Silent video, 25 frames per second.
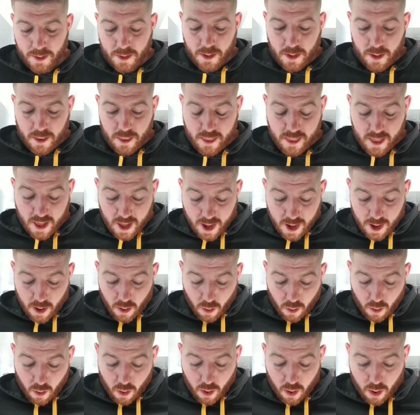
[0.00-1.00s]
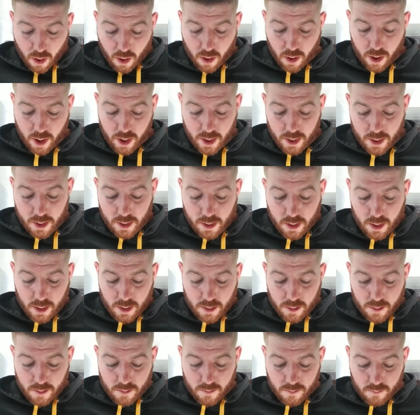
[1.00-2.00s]
They are
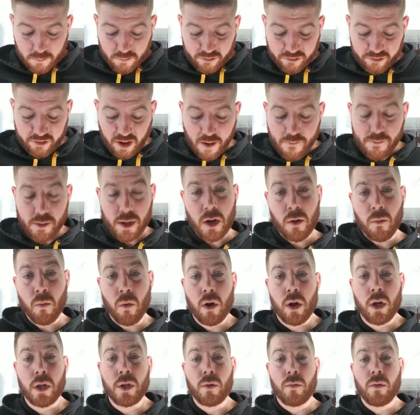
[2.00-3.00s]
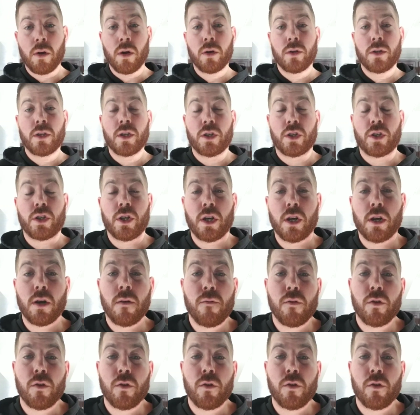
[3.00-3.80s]
7-1 on the road this year.